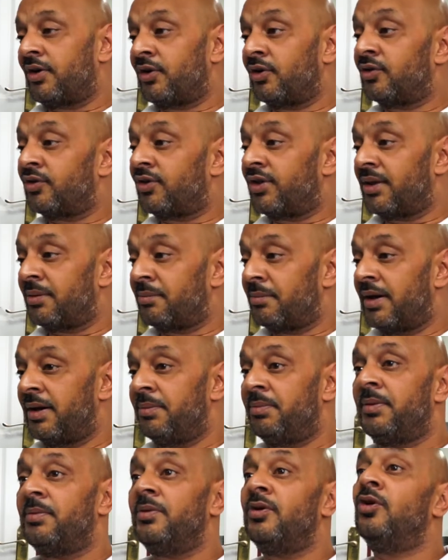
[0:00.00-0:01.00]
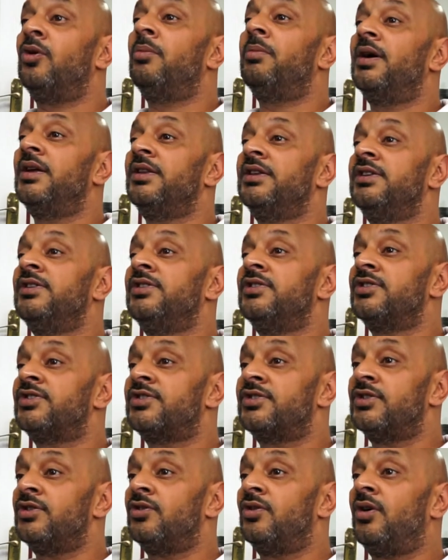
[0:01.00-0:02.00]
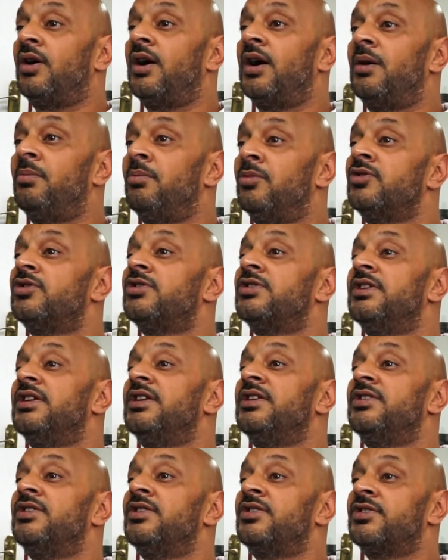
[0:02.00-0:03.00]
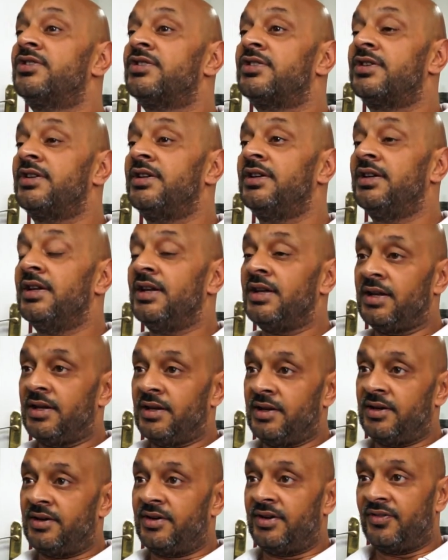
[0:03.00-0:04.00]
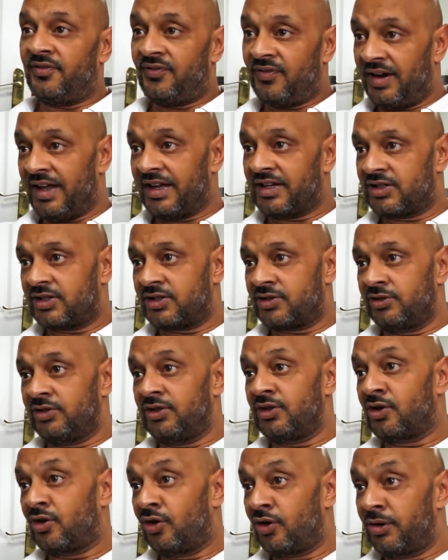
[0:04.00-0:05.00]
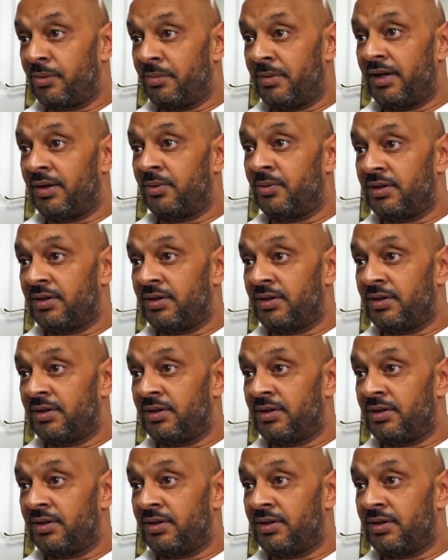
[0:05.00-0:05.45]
I don't think many people know about the industry or how much the industry reflects to the economy